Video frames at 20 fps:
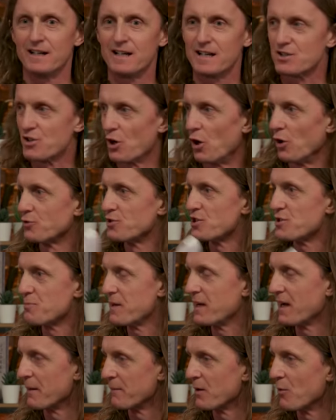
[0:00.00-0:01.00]
it's all just
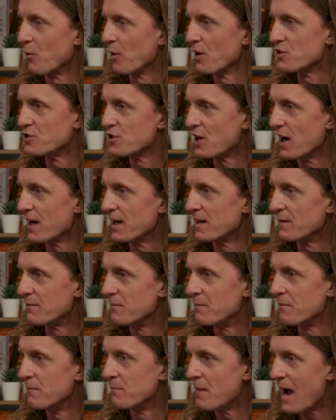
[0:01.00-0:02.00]
becoming one giant
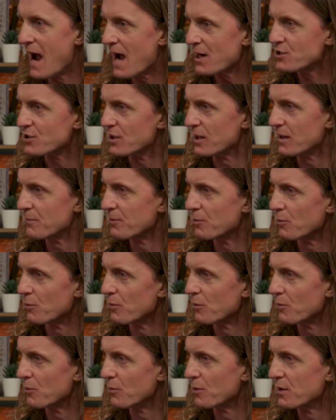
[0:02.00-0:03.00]
mashup.
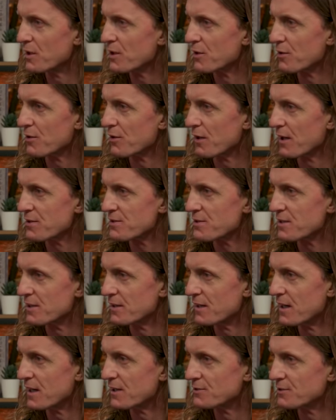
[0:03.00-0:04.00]
What are your thoughts on
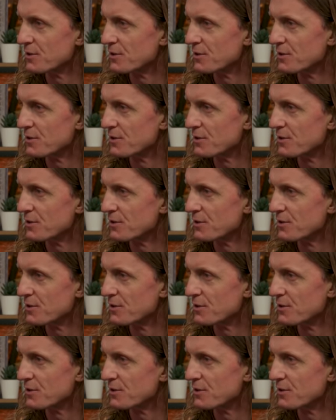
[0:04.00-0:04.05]
that,